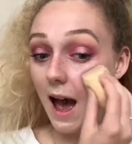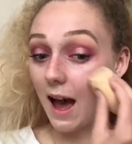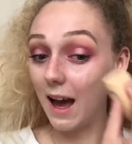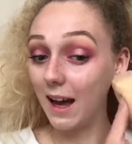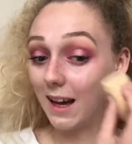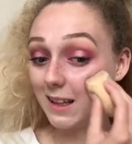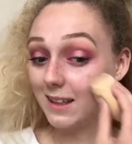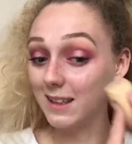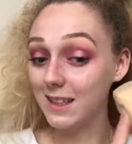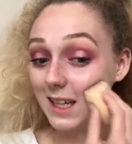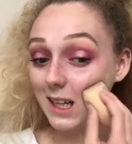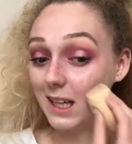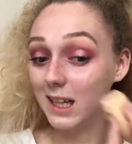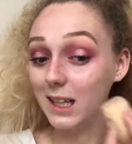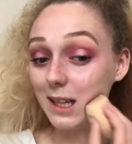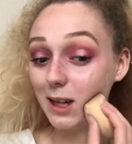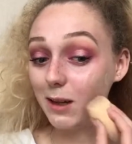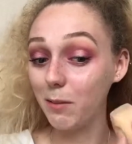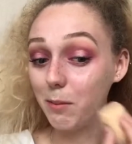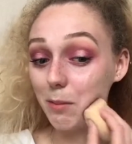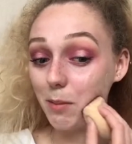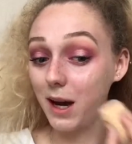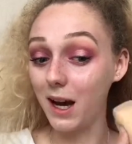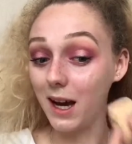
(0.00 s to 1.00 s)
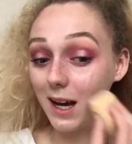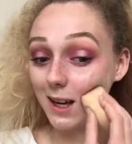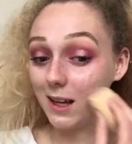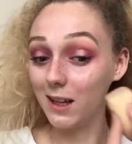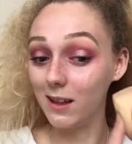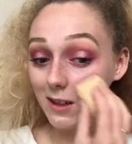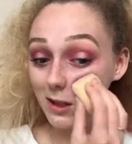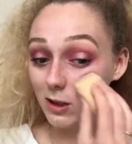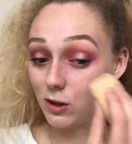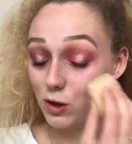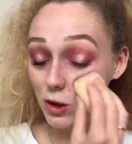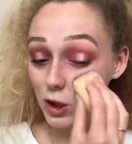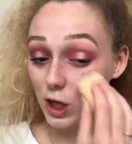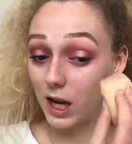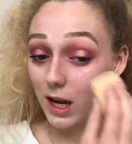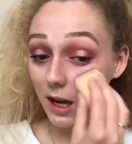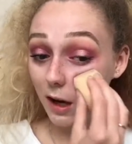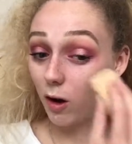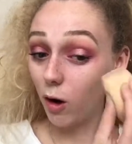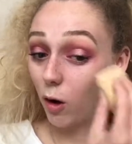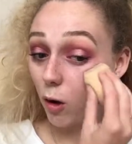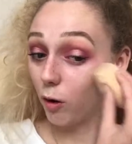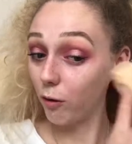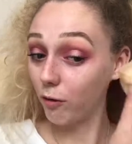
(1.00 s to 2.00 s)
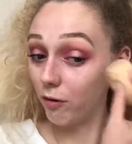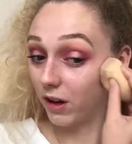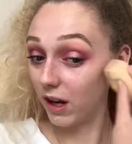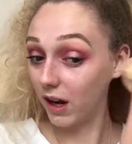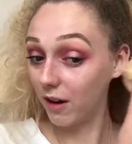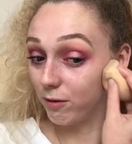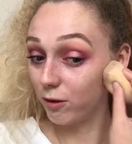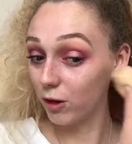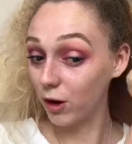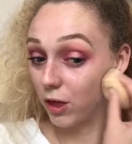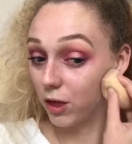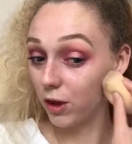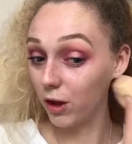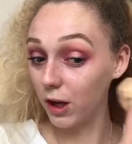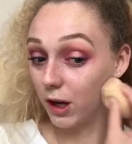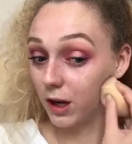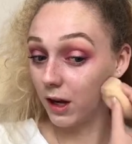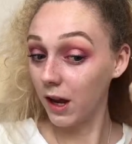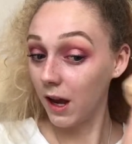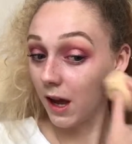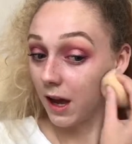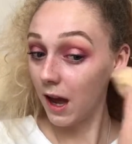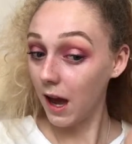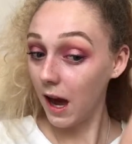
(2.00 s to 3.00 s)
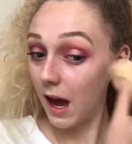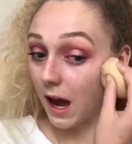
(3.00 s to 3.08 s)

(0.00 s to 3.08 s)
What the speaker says: I taken my jacket off and everything,